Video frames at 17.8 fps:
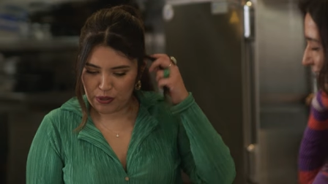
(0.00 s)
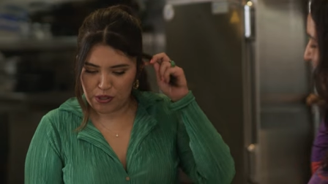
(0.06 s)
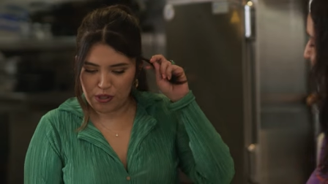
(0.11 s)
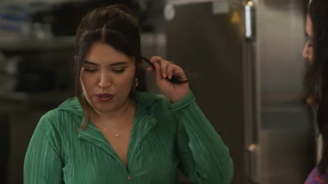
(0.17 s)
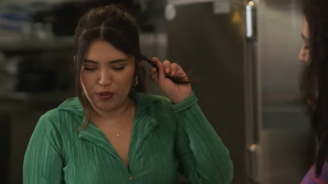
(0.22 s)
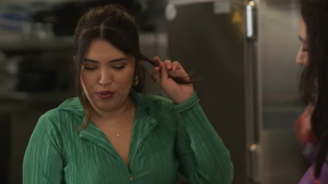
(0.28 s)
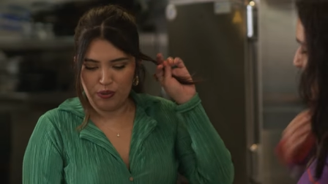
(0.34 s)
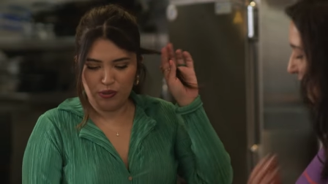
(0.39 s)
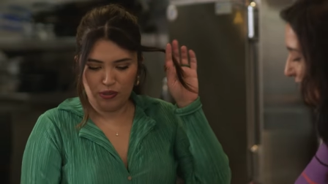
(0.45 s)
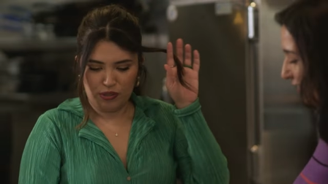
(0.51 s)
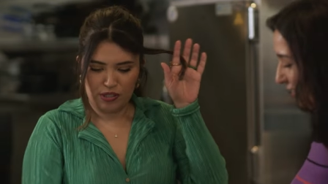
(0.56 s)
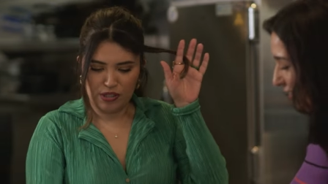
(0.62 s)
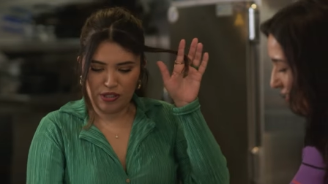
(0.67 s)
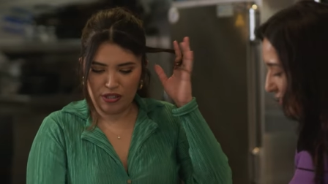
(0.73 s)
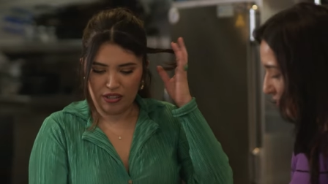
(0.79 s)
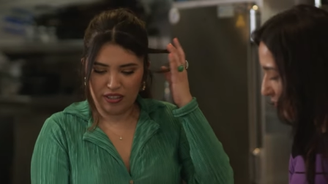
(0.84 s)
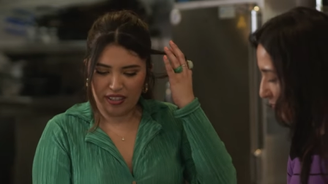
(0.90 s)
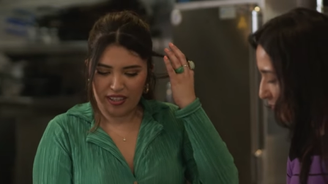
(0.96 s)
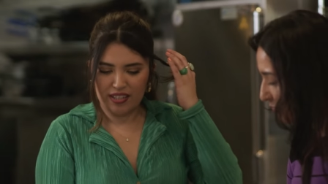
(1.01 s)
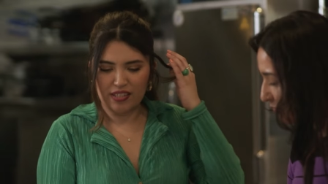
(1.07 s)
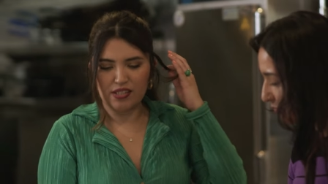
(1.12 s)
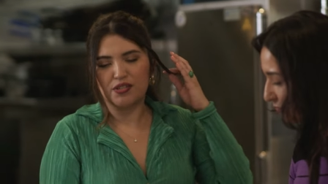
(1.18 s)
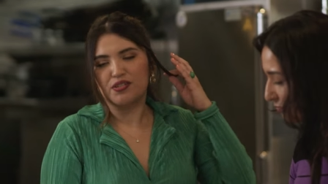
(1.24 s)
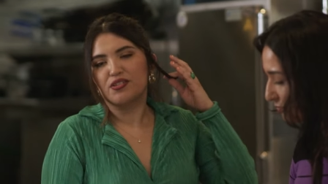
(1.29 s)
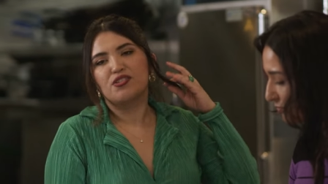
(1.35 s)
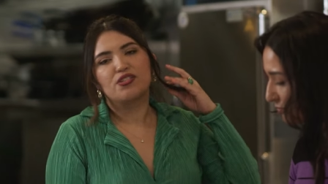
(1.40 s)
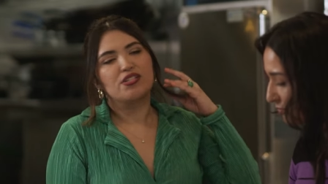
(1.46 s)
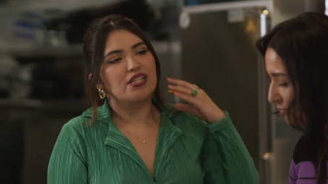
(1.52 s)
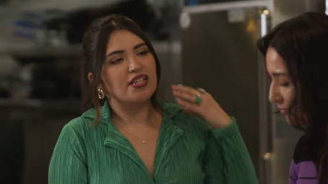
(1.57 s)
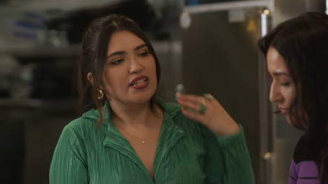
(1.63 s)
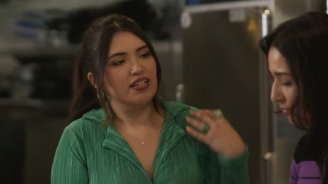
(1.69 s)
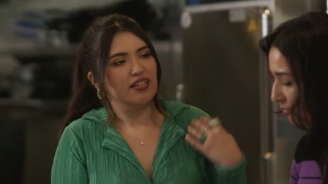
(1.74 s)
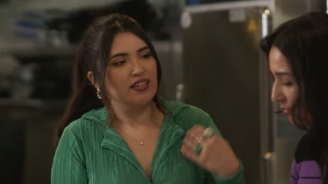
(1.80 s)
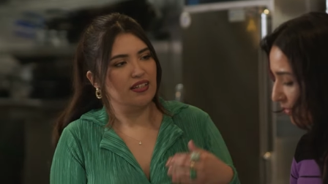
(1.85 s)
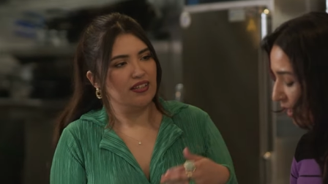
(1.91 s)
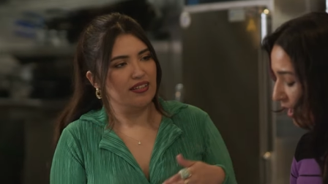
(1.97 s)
would you stir this or just like